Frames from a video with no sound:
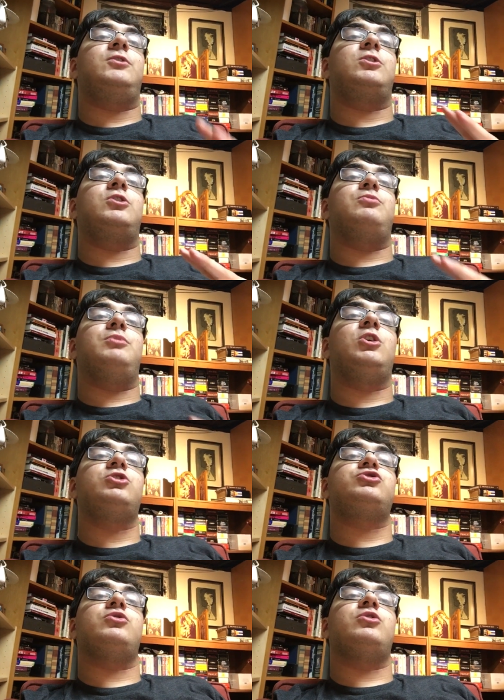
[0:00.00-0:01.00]
Thurgood
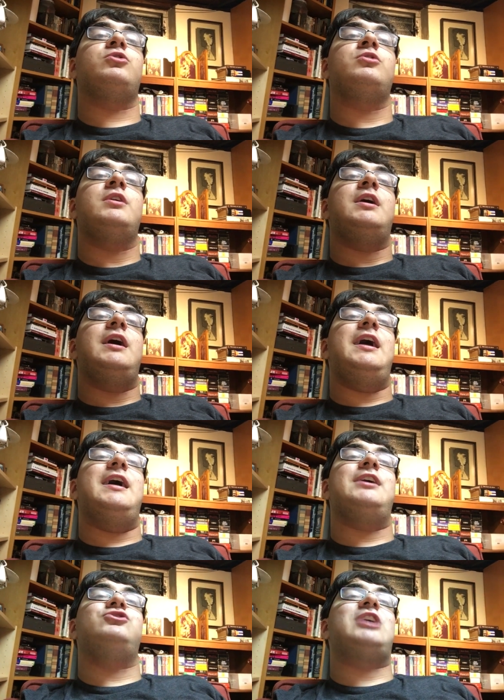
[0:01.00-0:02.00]
Marshall
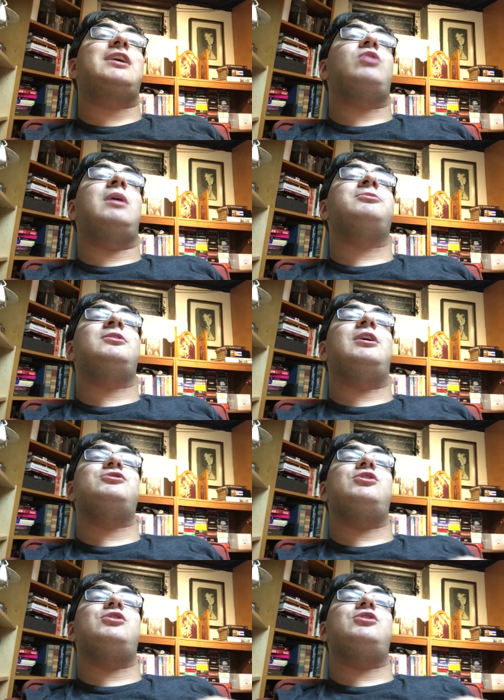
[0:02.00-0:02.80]
and Jackie Robinson. I,